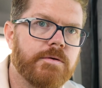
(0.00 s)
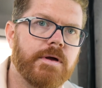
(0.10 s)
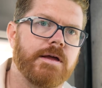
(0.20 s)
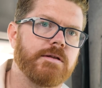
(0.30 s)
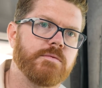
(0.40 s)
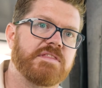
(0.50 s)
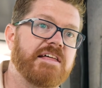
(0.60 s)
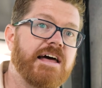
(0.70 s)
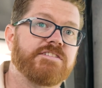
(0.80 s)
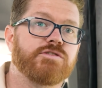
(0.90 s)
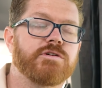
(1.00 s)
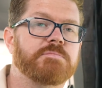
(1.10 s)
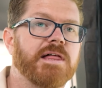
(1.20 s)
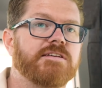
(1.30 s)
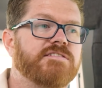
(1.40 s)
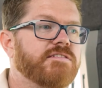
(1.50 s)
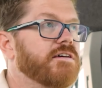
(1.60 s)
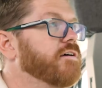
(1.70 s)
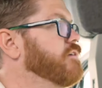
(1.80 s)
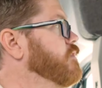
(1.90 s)
right. With that last screw in place,
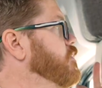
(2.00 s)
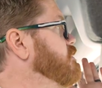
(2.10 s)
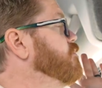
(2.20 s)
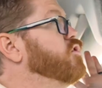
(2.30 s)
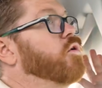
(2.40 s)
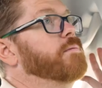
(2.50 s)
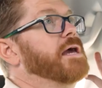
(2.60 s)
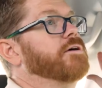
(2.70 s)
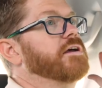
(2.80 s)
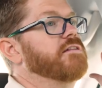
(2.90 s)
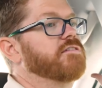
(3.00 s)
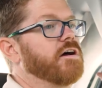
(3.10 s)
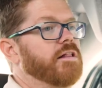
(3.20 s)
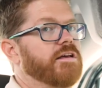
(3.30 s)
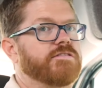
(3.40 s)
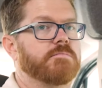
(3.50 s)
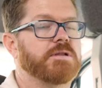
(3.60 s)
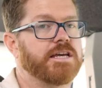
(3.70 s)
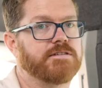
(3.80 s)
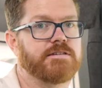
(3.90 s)
this door panel install is
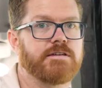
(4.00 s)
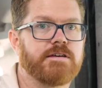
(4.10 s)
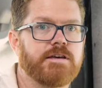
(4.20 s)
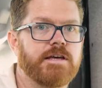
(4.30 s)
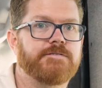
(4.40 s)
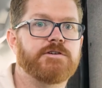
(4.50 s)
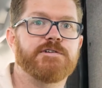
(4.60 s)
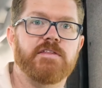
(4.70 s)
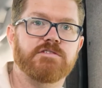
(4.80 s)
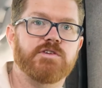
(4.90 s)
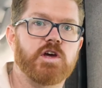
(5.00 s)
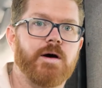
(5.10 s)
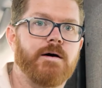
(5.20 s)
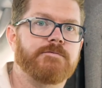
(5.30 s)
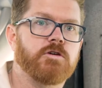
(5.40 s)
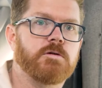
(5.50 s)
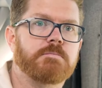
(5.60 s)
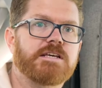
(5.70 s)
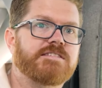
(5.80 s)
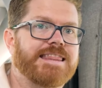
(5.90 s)
complete. If you found this video helpful,
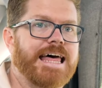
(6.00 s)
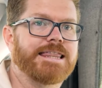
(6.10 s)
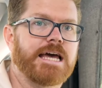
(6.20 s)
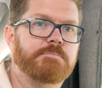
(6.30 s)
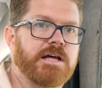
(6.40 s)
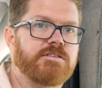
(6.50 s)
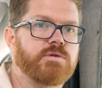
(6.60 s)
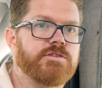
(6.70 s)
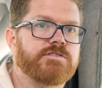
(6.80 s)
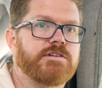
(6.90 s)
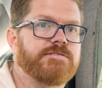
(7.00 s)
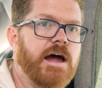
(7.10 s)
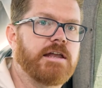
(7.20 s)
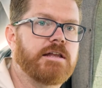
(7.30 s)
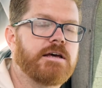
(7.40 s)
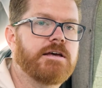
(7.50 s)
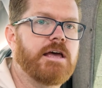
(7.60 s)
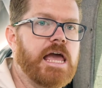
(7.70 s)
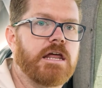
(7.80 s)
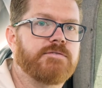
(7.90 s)
please hit that like button so others can find it.
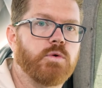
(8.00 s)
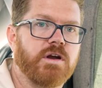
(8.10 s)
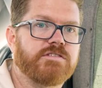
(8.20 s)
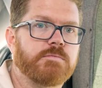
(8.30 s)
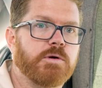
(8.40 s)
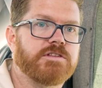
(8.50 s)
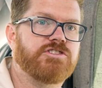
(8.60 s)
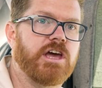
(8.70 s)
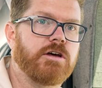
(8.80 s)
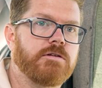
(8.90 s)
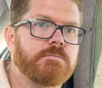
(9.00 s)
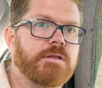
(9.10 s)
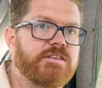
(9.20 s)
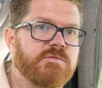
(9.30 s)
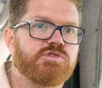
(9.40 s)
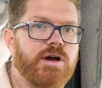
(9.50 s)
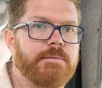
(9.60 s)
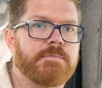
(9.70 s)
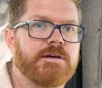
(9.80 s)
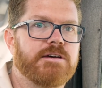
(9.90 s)
And if you want to support the channel, please
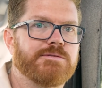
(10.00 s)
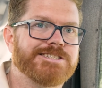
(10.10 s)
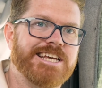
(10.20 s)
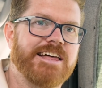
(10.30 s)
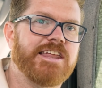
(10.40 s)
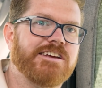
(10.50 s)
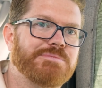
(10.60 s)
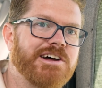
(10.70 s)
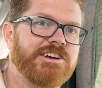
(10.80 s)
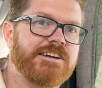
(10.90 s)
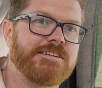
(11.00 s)
subscribe. We'll see you on the next project.